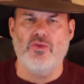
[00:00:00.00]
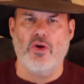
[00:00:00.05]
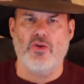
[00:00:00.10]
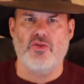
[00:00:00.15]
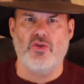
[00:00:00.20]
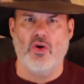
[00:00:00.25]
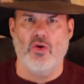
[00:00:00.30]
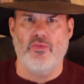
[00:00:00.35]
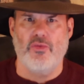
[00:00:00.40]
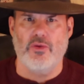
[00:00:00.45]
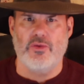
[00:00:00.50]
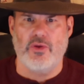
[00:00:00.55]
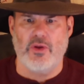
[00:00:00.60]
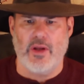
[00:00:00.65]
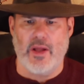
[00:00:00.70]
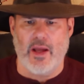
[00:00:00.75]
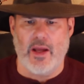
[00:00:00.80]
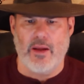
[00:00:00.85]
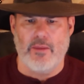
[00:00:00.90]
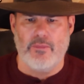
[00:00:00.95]
our show for
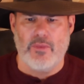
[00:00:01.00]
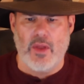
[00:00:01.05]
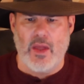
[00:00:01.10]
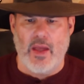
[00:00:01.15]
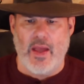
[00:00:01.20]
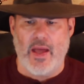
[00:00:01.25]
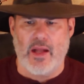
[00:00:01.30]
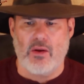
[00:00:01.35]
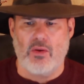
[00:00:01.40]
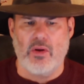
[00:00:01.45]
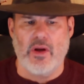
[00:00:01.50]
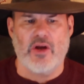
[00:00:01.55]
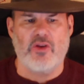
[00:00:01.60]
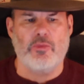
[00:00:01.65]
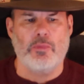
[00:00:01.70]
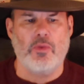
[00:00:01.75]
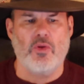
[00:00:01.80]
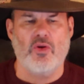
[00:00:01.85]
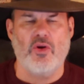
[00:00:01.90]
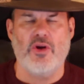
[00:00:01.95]
today and our
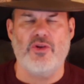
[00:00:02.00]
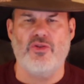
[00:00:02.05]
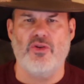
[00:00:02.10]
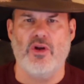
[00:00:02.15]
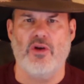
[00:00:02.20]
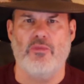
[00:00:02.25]
exploration